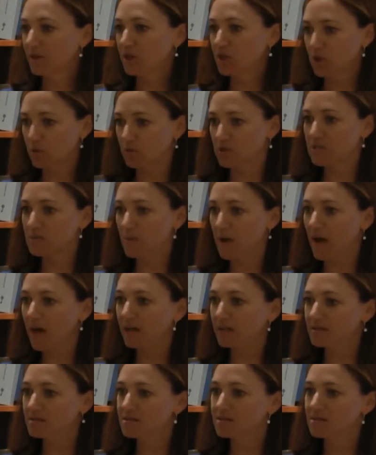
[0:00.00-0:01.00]
The
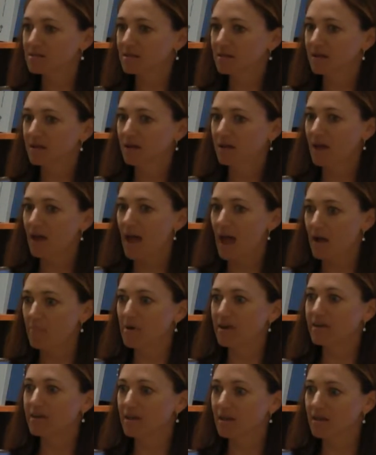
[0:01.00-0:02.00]
response.
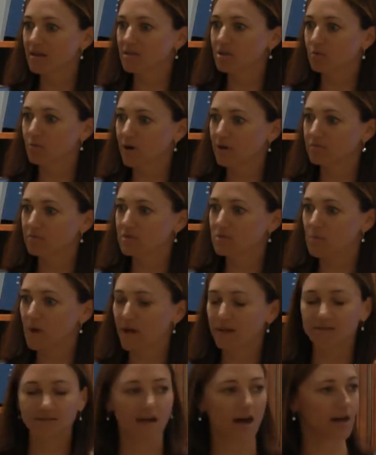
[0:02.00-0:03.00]
Am I getting the right
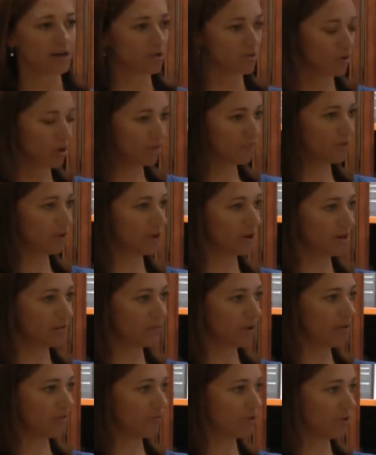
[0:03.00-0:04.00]
response? How do you know if you're getting
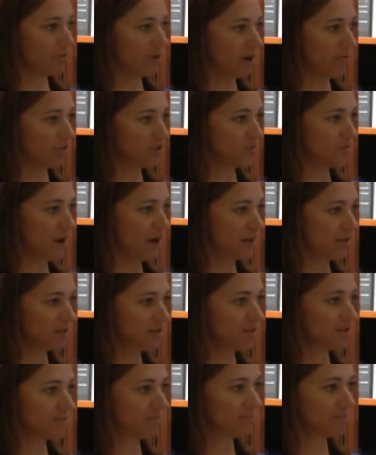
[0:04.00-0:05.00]
the right
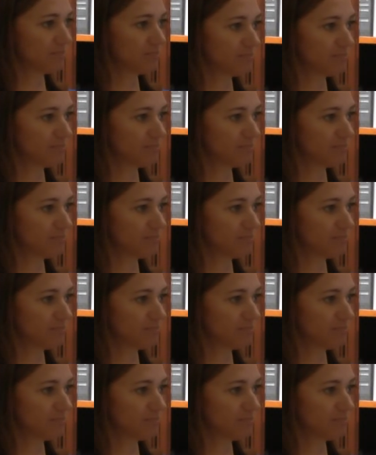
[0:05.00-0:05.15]
response?